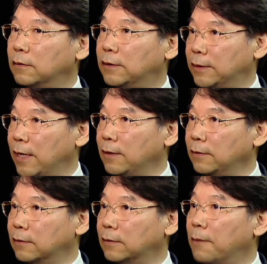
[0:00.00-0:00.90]

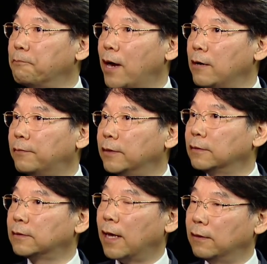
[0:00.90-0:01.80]
Things
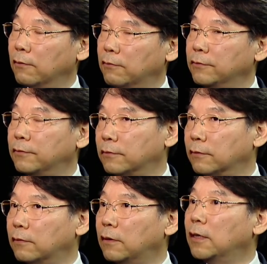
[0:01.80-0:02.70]
environments, and
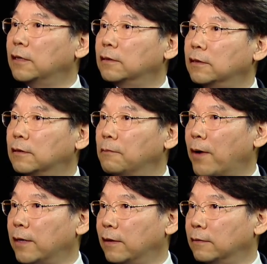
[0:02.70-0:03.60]
also digital
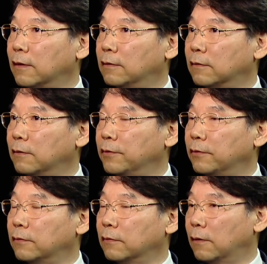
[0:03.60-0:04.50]
financial
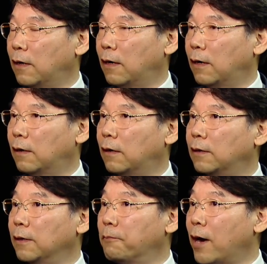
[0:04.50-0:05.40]
service
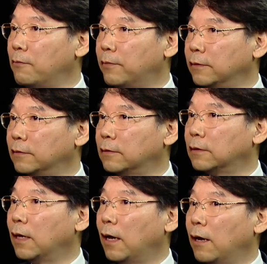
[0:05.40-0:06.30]
environment
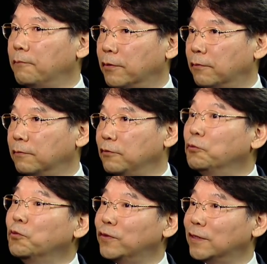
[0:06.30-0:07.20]

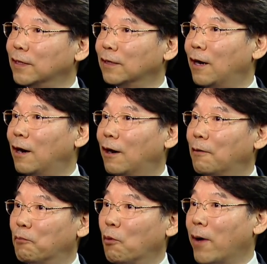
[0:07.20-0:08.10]
using
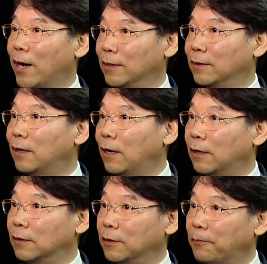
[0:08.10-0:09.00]
mobile
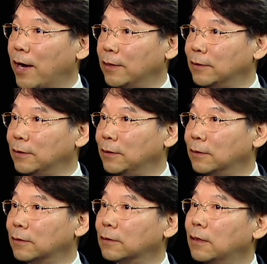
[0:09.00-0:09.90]

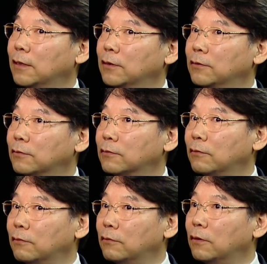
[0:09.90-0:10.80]
devices.
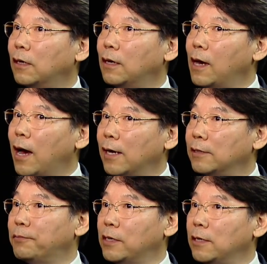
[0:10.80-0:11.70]
So
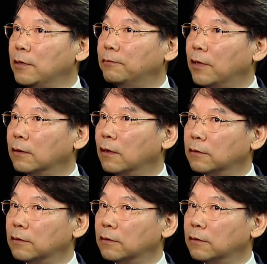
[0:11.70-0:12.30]
I believe that